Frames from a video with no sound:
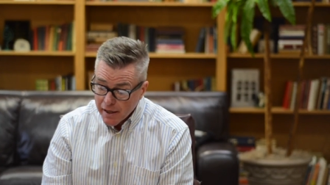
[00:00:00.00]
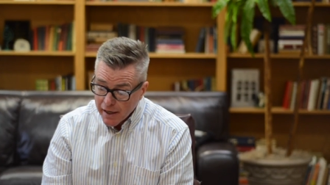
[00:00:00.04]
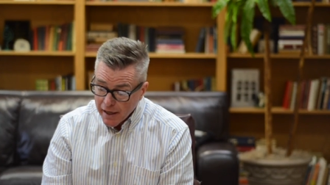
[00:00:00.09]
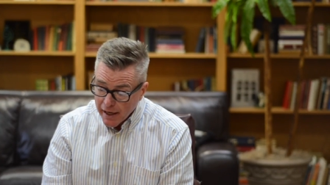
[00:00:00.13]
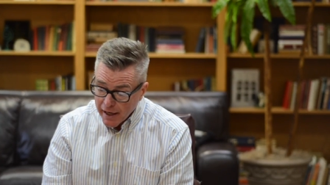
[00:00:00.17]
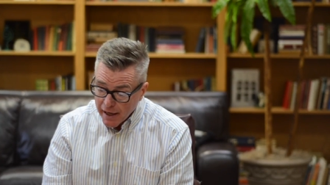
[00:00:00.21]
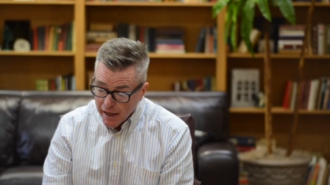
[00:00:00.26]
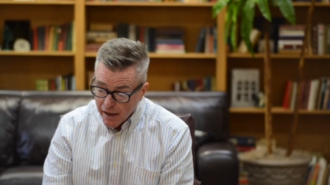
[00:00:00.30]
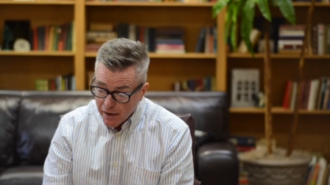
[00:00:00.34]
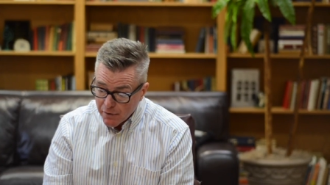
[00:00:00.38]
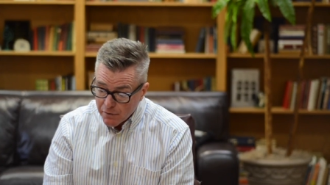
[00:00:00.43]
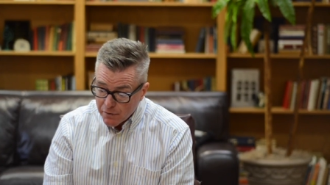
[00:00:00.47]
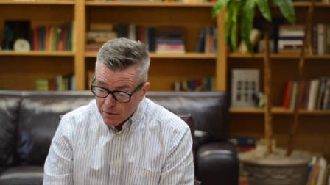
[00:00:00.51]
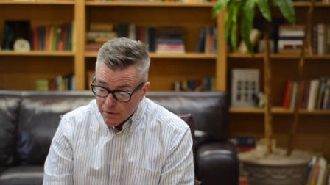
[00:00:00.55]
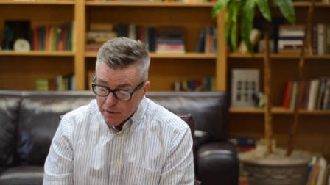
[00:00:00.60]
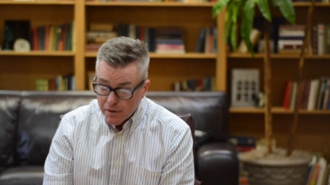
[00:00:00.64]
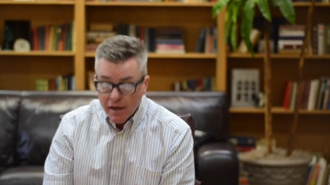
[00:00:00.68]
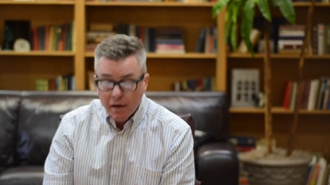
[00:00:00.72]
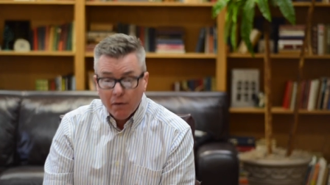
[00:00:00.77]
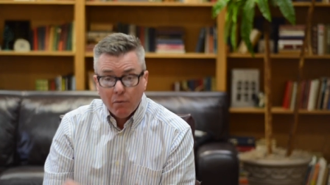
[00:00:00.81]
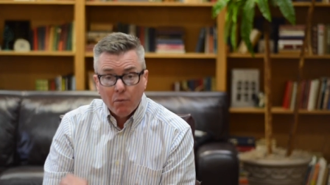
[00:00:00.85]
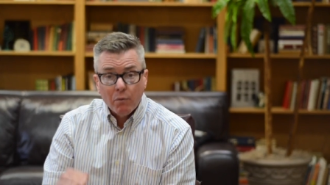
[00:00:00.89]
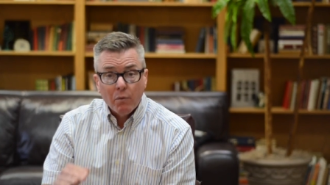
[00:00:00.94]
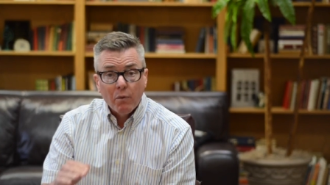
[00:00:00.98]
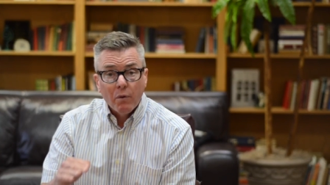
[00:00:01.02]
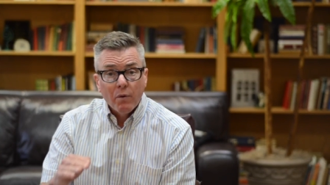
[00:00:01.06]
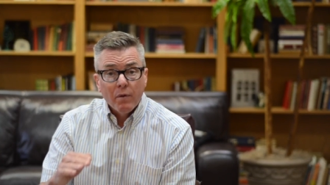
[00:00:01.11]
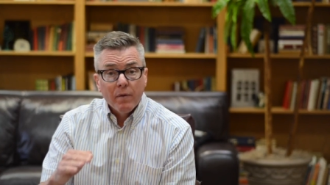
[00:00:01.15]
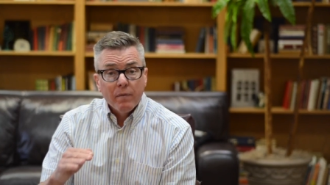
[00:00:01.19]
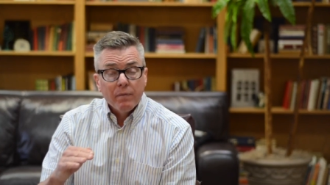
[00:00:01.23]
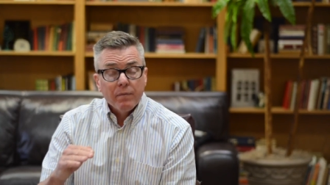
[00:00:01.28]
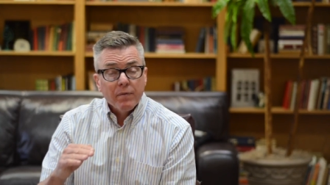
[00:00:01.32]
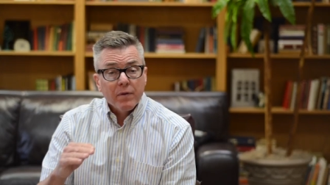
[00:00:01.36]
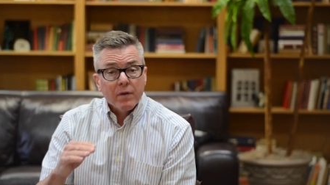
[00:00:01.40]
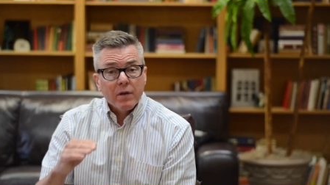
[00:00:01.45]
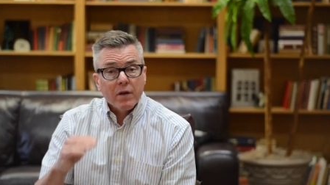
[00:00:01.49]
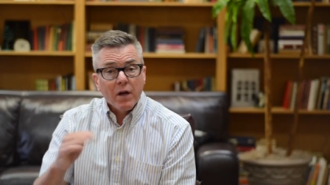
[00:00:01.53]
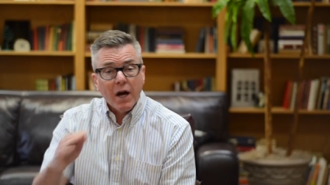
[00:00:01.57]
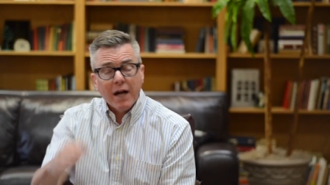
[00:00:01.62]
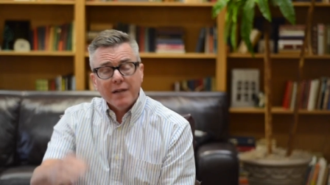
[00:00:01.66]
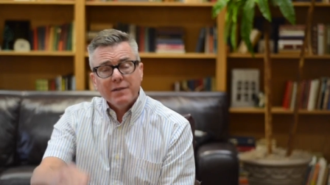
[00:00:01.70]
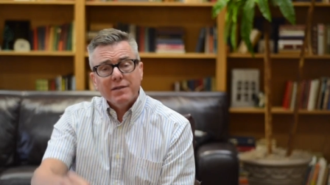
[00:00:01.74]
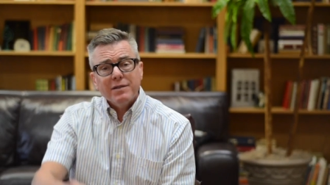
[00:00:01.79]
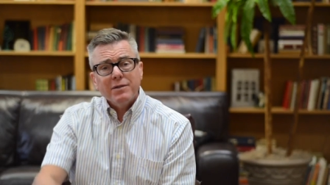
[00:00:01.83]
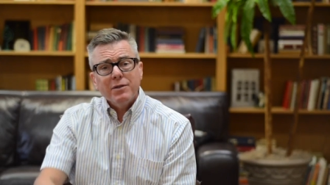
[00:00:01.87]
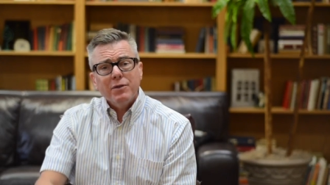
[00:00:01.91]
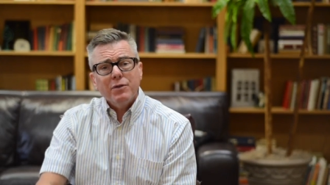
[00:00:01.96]
And yet,
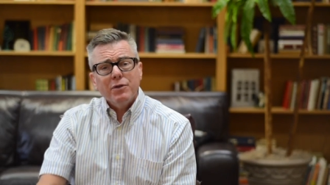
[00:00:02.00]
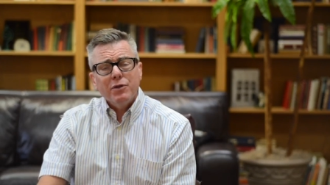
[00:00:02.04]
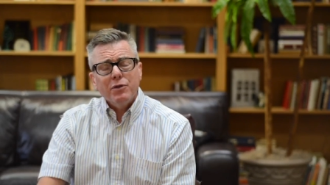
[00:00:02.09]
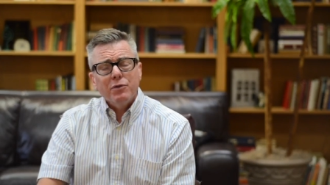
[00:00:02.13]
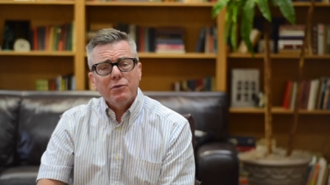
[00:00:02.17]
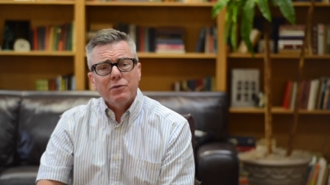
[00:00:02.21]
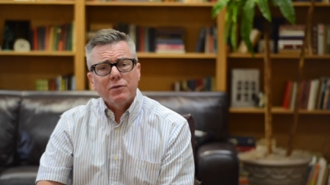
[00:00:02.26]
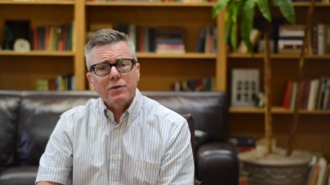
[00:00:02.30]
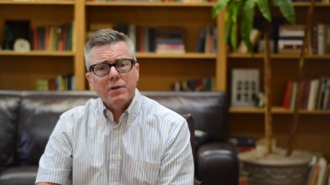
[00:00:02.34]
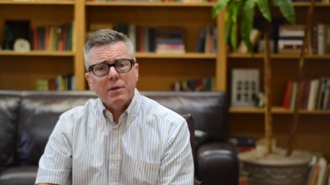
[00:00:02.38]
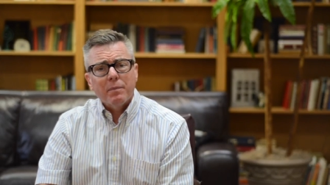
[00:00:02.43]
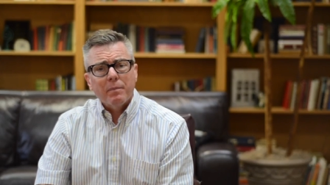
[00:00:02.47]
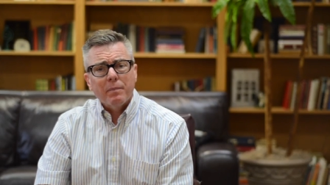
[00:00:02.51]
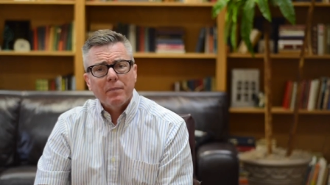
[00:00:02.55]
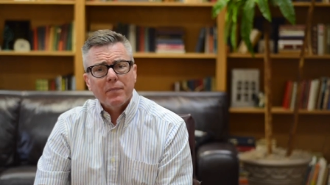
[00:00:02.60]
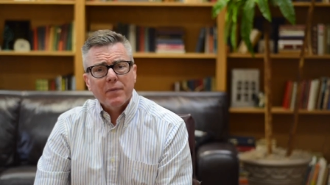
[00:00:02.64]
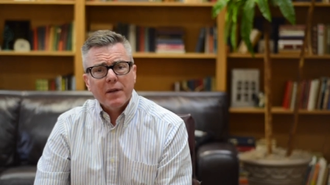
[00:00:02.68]
God still used him.